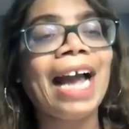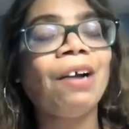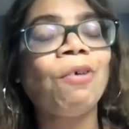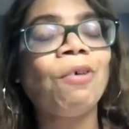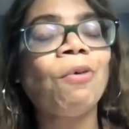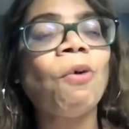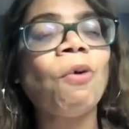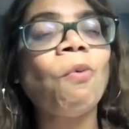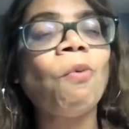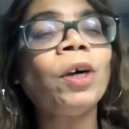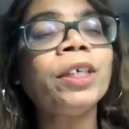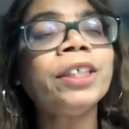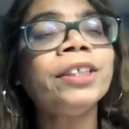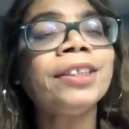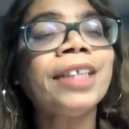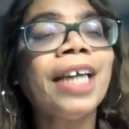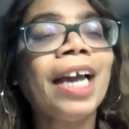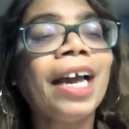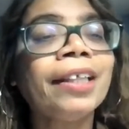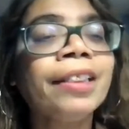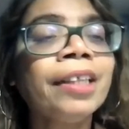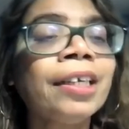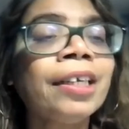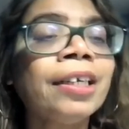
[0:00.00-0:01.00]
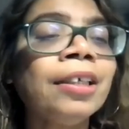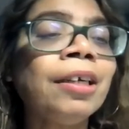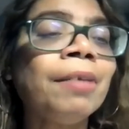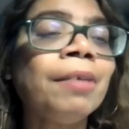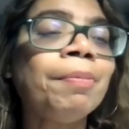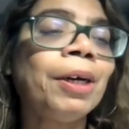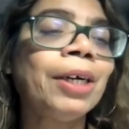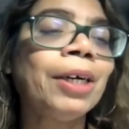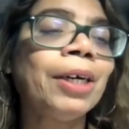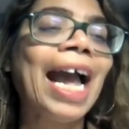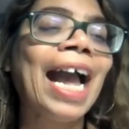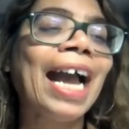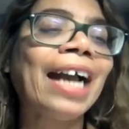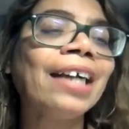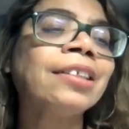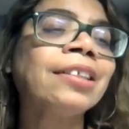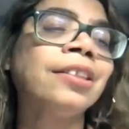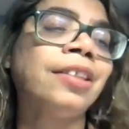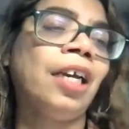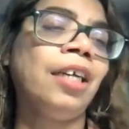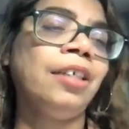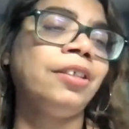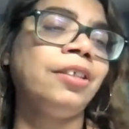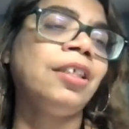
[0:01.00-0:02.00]
what is ethical about
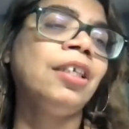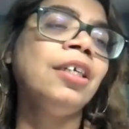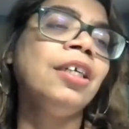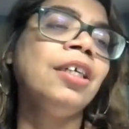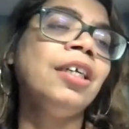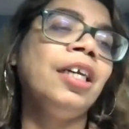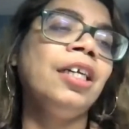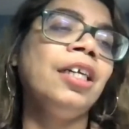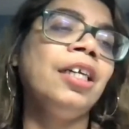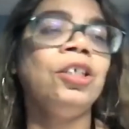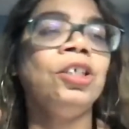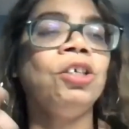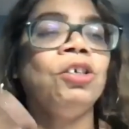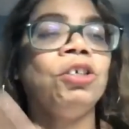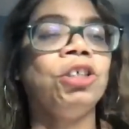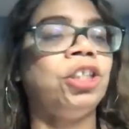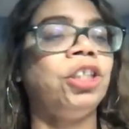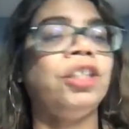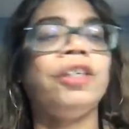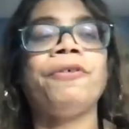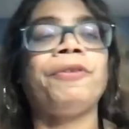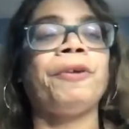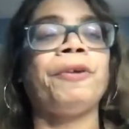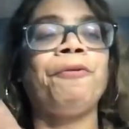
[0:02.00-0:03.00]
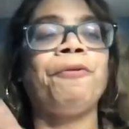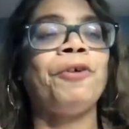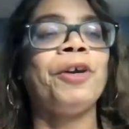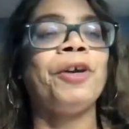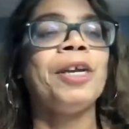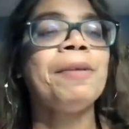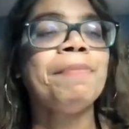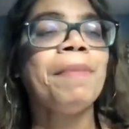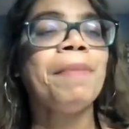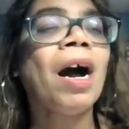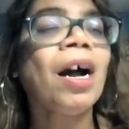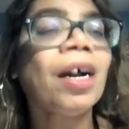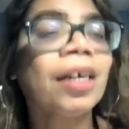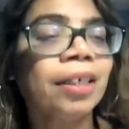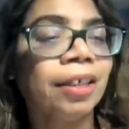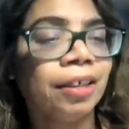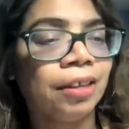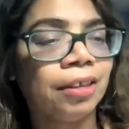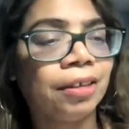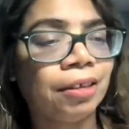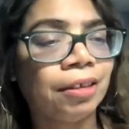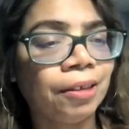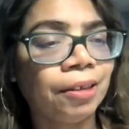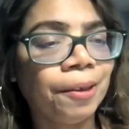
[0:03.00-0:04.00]
access in a notion of the free
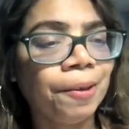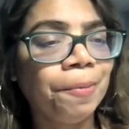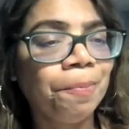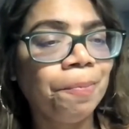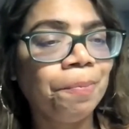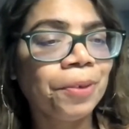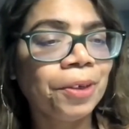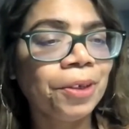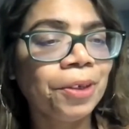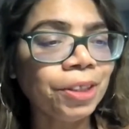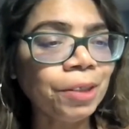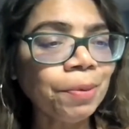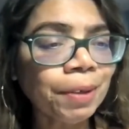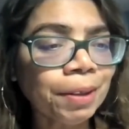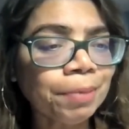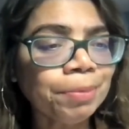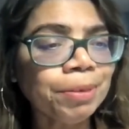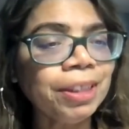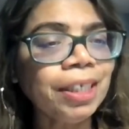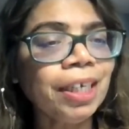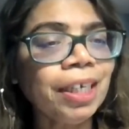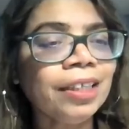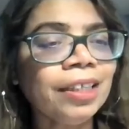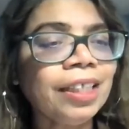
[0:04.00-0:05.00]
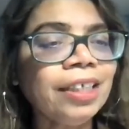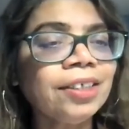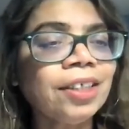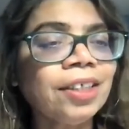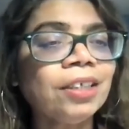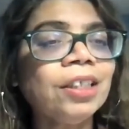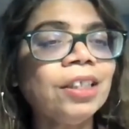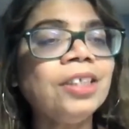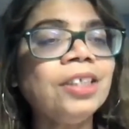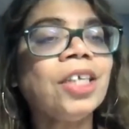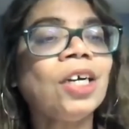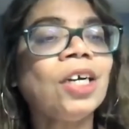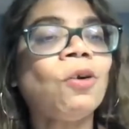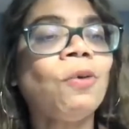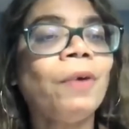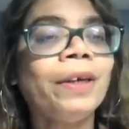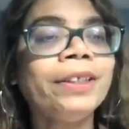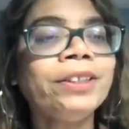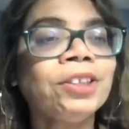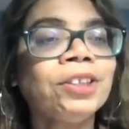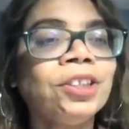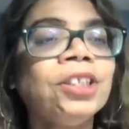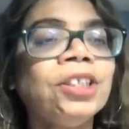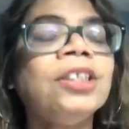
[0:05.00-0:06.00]
market? You see what I'm saying? These are
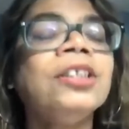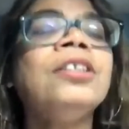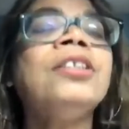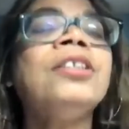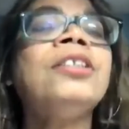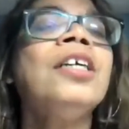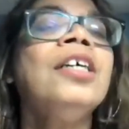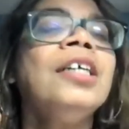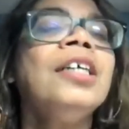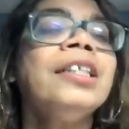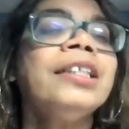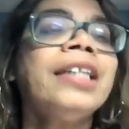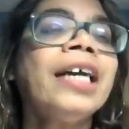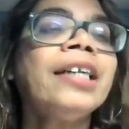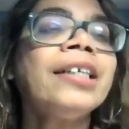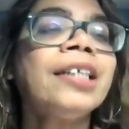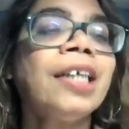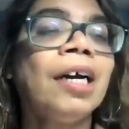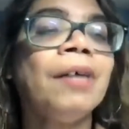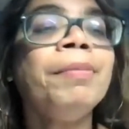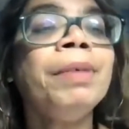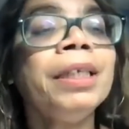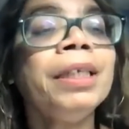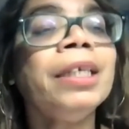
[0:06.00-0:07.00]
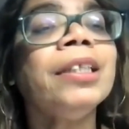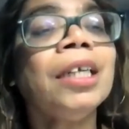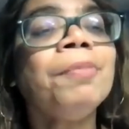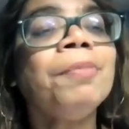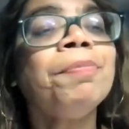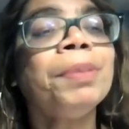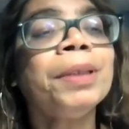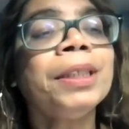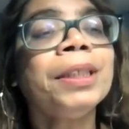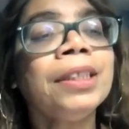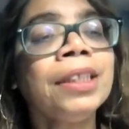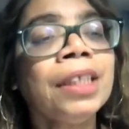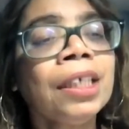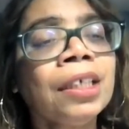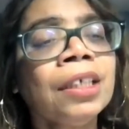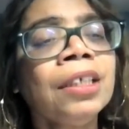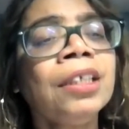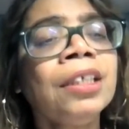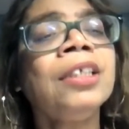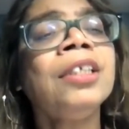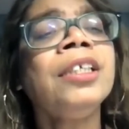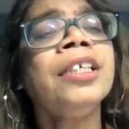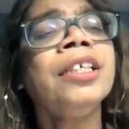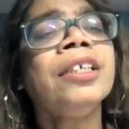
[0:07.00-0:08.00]
questions that come in, and then
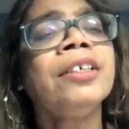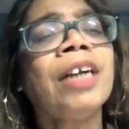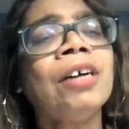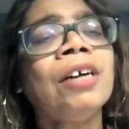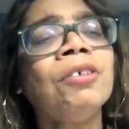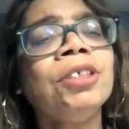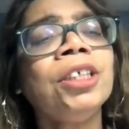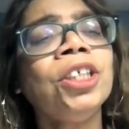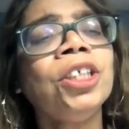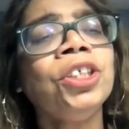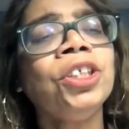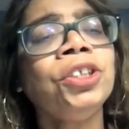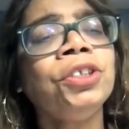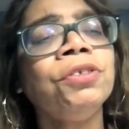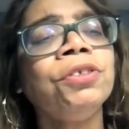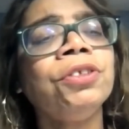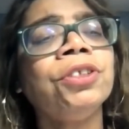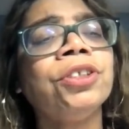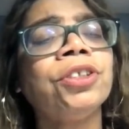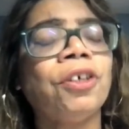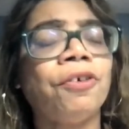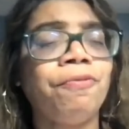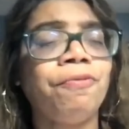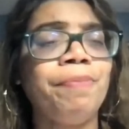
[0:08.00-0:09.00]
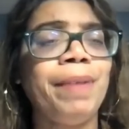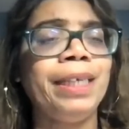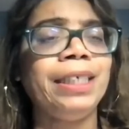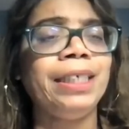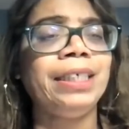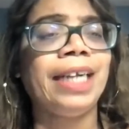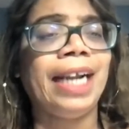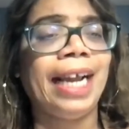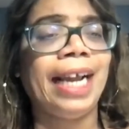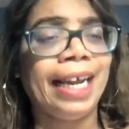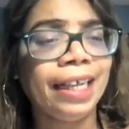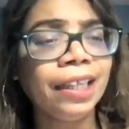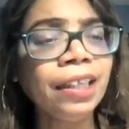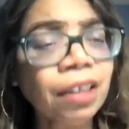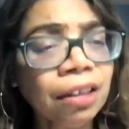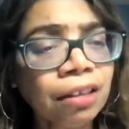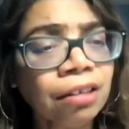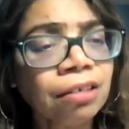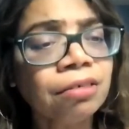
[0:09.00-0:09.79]
particularly around issues of mental health,